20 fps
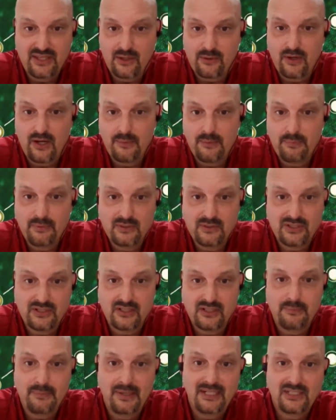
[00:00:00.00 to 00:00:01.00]
the crop
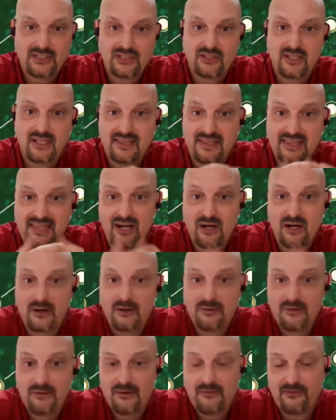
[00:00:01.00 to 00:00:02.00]
booster, to make sure that
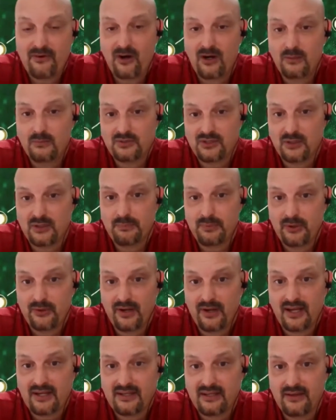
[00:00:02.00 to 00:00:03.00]
their farms are
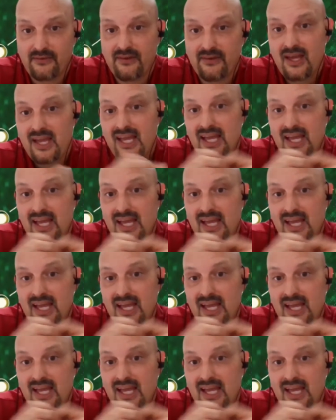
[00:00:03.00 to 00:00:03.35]
productive.